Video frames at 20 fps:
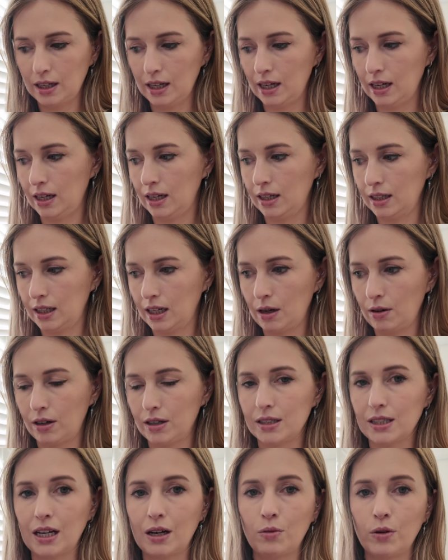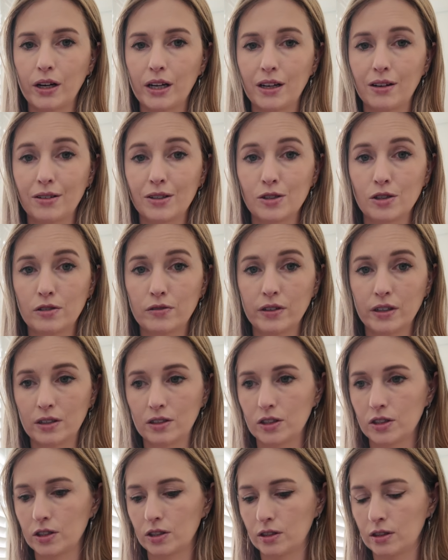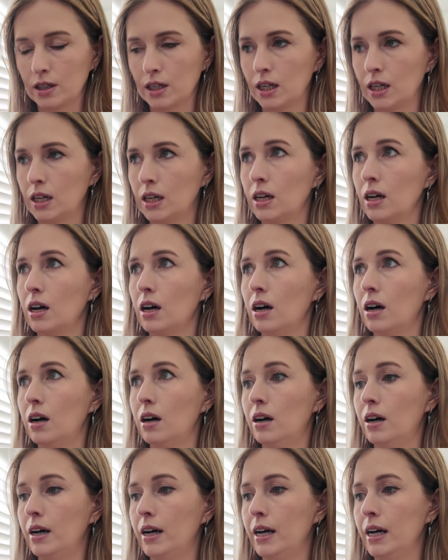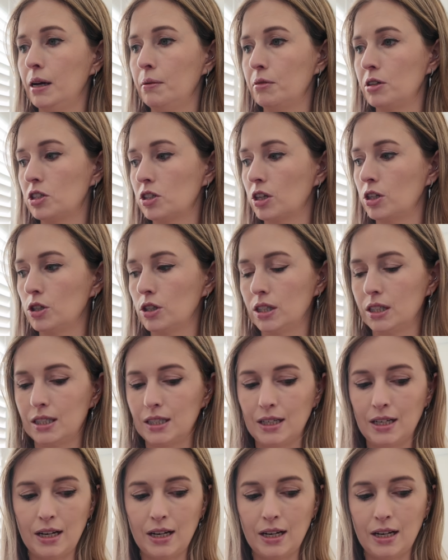And then I'm going to start working on Sylveon. So I'm just going to do this